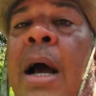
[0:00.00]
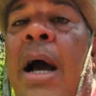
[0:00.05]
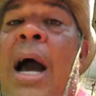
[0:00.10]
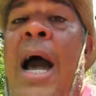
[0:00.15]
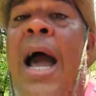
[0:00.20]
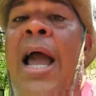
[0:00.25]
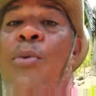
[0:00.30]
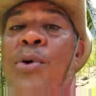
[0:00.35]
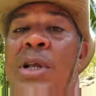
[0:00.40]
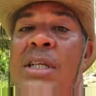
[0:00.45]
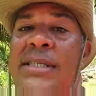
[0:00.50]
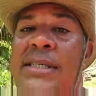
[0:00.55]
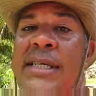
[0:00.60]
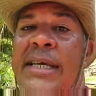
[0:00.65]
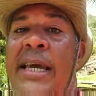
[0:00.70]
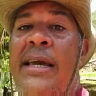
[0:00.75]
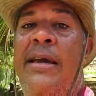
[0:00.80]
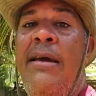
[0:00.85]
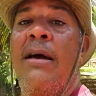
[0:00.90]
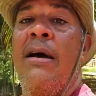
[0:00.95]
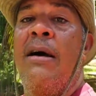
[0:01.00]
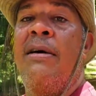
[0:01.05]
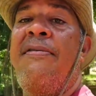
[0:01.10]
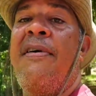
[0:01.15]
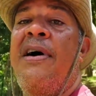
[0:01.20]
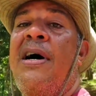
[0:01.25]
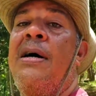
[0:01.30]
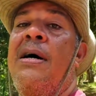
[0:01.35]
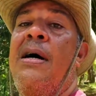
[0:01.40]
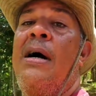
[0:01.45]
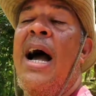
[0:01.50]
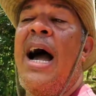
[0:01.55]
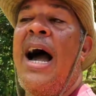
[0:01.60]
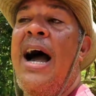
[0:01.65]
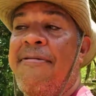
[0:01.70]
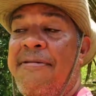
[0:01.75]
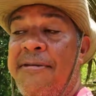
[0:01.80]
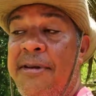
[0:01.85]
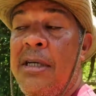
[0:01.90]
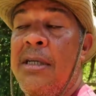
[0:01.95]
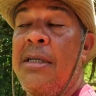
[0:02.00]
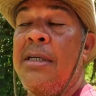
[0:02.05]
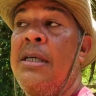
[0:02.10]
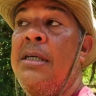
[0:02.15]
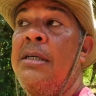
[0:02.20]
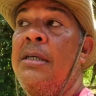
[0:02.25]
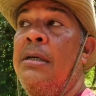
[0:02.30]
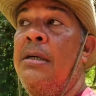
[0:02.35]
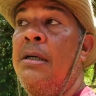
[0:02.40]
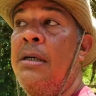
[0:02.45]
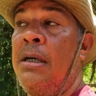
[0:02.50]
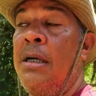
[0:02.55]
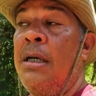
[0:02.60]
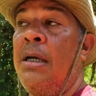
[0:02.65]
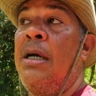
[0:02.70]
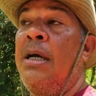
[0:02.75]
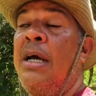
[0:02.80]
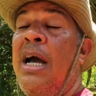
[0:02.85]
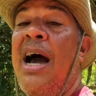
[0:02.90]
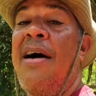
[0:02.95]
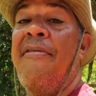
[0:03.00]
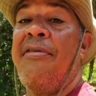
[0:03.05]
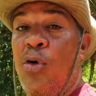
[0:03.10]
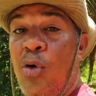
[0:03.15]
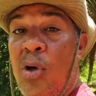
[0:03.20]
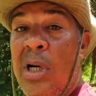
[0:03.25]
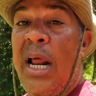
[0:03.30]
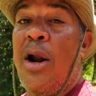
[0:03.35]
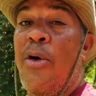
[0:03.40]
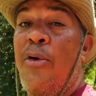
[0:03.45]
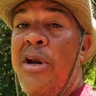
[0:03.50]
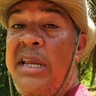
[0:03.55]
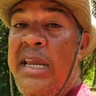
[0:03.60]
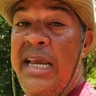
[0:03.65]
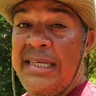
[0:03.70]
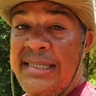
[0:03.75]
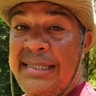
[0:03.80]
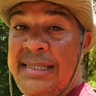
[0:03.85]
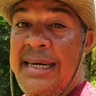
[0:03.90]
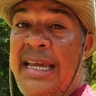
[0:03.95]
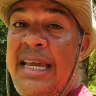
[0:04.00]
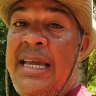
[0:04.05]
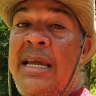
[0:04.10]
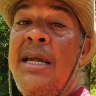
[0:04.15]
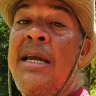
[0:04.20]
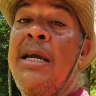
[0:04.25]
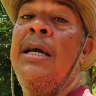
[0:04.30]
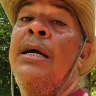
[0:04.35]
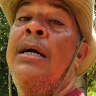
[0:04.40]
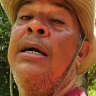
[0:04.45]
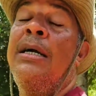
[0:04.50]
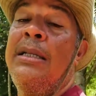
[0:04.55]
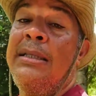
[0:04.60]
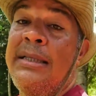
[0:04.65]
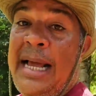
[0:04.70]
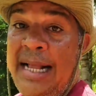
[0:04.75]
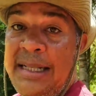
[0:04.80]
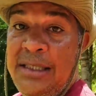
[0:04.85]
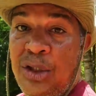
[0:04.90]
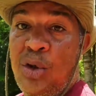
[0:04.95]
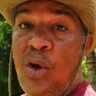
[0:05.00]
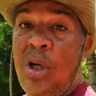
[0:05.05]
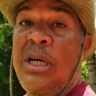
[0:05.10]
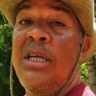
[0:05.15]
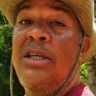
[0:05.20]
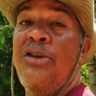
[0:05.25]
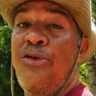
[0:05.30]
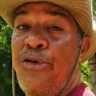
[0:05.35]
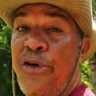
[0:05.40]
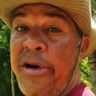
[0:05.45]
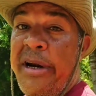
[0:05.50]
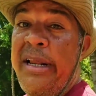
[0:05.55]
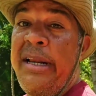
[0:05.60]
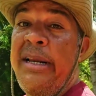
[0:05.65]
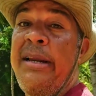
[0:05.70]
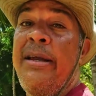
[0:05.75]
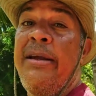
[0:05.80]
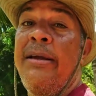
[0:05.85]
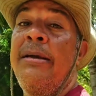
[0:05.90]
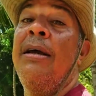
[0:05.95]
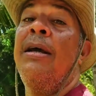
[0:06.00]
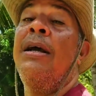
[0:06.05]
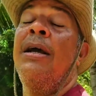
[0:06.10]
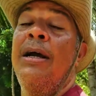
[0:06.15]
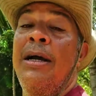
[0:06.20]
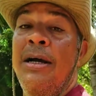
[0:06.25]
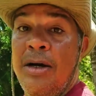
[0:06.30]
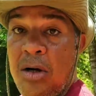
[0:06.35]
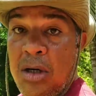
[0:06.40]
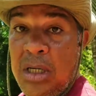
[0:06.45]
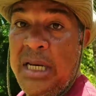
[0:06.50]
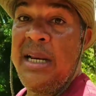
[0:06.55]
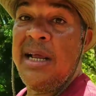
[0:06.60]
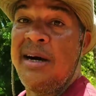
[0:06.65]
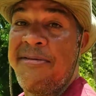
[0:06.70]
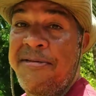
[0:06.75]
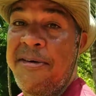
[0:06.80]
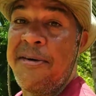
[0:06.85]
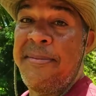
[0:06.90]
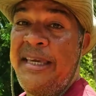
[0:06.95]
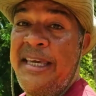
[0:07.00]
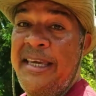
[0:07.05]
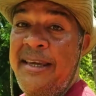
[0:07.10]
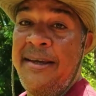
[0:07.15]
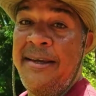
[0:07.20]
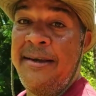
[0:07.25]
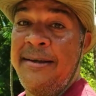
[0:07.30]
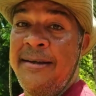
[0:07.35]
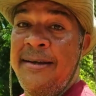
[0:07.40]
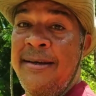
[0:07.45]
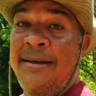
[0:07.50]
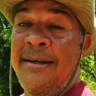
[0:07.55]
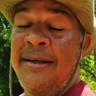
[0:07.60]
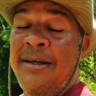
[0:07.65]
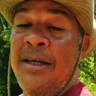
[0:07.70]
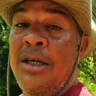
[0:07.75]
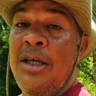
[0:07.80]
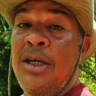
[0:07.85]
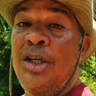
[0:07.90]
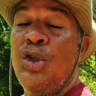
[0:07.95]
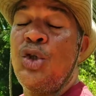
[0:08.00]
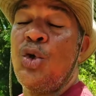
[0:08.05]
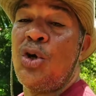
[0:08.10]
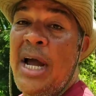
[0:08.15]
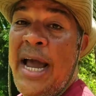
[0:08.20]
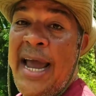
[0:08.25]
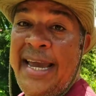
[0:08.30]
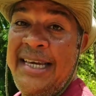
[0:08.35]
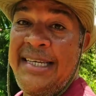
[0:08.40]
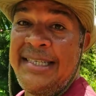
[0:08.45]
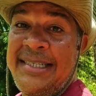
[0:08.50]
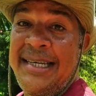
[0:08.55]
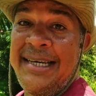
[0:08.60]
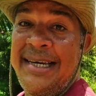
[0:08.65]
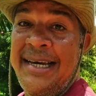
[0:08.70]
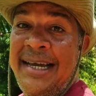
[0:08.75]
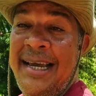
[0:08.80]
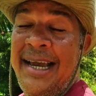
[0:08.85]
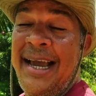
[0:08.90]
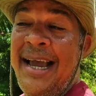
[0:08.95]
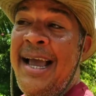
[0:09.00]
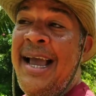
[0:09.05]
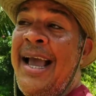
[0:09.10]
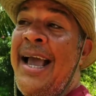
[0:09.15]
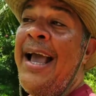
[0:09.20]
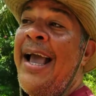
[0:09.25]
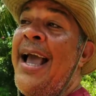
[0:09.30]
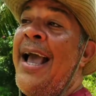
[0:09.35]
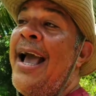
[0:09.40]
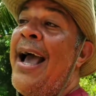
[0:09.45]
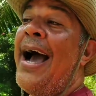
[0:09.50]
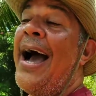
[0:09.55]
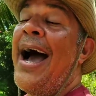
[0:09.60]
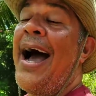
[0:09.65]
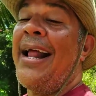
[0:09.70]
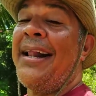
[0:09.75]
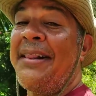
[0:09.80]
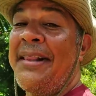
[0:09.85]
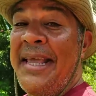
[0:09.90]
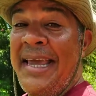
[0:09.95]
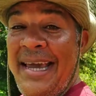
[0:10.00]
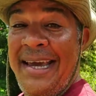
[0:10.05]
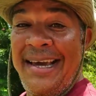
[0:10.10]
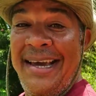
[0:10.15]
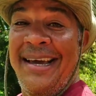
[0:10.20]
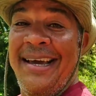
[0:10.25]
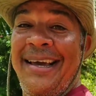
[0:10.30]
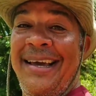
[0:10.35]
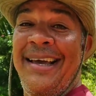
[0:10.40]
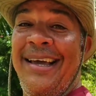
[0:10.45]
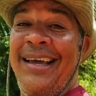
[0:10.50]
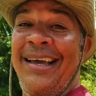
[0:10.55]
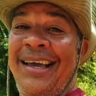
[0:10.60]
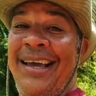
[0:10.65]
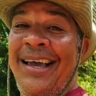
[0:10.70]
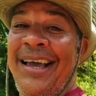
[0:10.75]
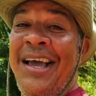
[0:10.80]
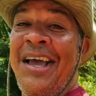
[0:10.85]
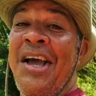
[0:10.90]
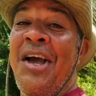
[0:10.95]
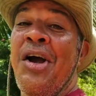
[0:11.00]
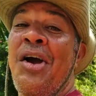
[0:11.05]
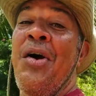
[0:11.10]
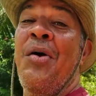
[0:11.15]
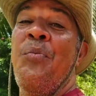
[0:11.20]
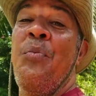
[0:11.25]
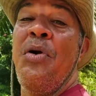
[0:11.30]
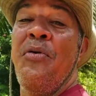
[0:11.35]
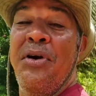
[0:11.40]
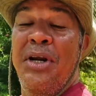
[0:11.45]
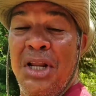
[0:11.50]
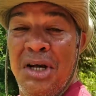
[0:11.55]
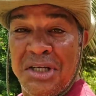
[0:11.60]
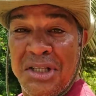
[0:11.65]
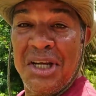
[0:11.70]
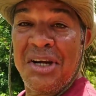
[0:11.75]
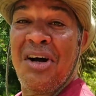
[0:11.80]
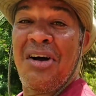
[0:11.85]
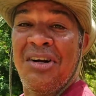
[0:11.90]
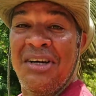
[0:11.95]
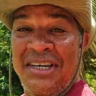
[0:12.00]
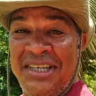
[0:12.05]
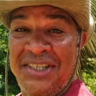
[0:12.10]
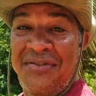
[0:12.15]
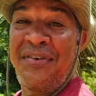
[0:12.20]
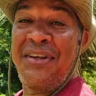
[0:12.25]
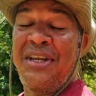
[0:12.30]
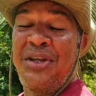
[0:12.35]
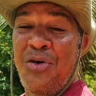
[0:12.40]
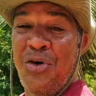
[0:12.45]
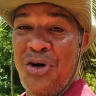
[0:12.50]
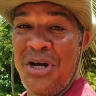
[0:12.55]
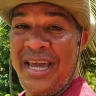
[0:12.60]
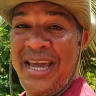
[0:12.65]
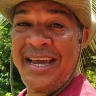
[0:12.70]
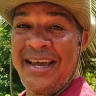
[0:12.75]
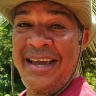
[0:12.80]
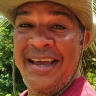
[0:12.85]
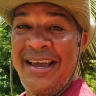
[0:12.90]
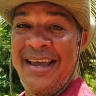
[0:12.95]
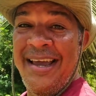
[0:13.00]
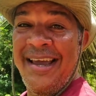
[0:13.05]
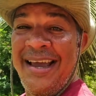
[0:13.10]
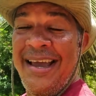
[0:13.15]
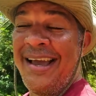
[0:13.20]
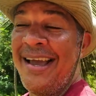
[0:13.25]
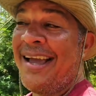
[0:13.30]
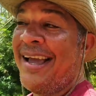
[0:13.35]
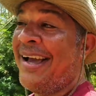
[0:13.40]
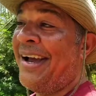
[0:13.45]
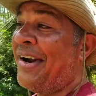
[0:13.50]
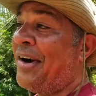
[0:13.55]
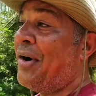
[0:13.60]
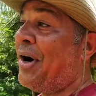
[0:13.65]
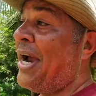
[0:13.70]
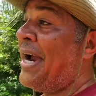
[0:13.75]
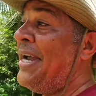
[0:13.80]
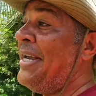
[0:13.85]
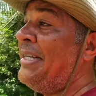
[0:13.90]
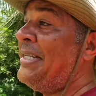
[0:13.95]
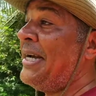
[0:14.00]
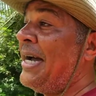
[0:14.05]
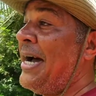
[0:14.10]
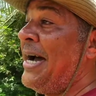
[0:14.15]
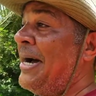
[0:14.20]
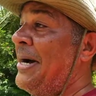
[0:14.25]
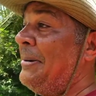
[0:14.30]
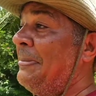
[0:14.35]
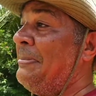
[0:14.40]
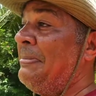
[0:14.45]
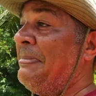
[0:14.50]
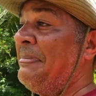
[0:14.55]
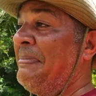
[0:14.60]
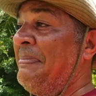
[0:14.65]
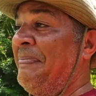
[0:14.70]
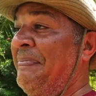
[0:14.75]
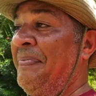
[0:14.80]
I will say for after having all that rain yesterday, that soil is draining good enough for me. So guys, I think we will look to cut this video here, right? Um,